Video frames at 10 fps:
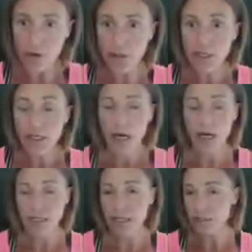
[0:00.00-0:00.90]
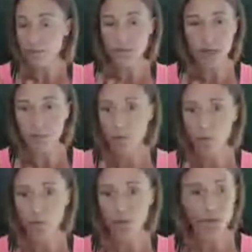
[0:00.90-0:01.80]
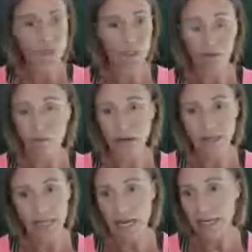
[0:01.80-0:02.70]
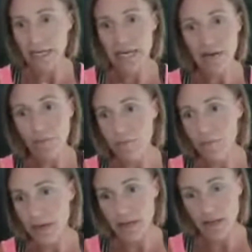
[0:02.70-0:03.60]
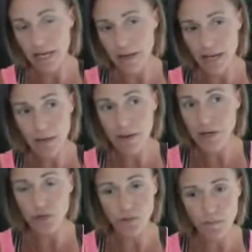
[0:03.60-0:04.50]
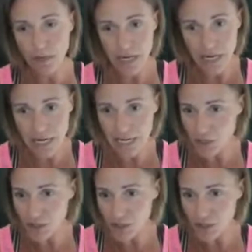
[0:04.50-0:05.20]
down below, menopause, lower back, hip issues, knee issues.